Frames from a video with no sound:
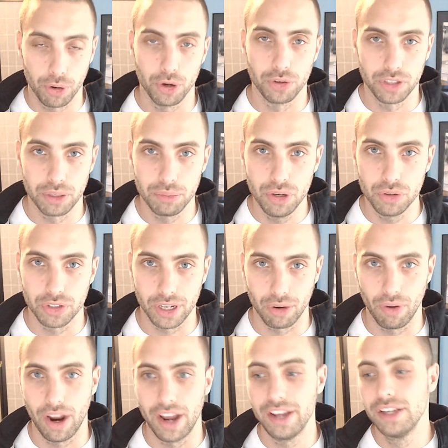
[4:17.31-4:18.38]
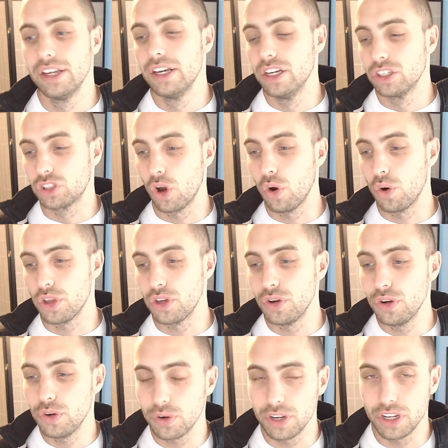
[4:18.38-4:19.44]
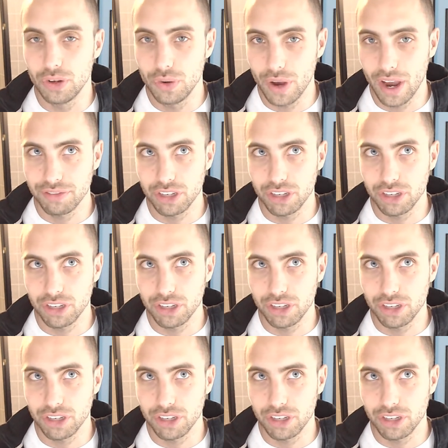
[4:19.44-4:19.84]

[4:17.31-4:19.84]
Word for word: producing music right so you need you